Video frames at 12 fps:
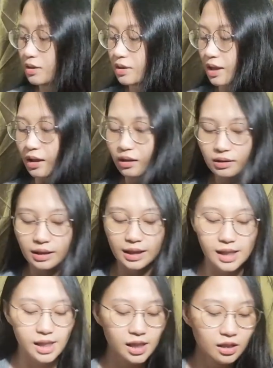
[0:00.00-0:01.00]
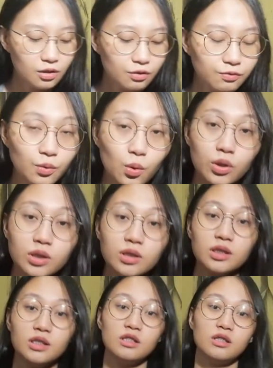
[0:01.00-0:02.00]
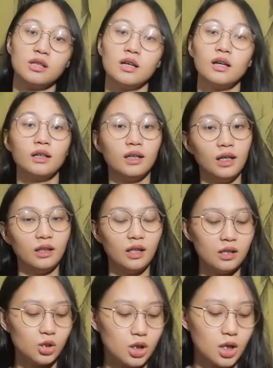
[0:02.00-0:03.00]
Secondly, of course, since kitten